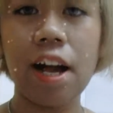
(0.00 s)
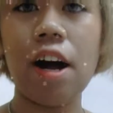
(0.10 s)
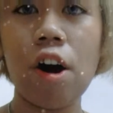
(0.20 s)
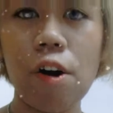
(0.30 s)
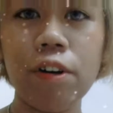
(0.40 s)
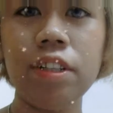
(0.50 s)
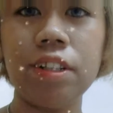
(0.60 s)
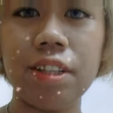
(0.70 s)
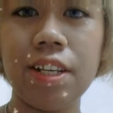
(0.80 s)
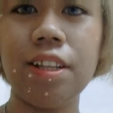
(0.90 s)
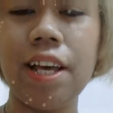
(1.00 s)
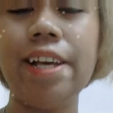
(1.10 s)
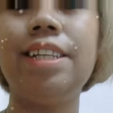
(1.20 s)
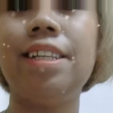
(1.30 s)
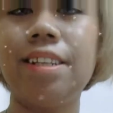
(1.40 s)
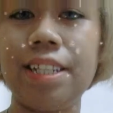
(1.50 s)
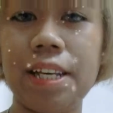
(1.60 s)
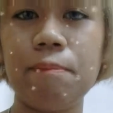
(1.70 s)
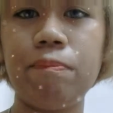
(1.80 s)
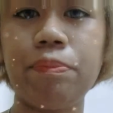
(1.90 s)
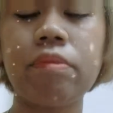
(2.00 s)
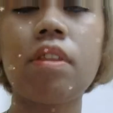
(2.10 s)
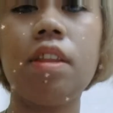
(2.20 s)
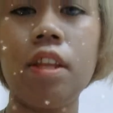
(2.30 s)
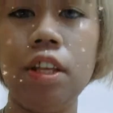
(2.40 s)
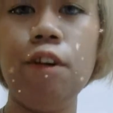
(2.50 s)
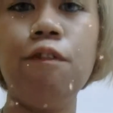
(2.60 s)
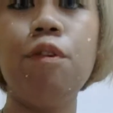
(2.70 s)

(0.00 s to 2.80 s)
All the thing tastes the same. If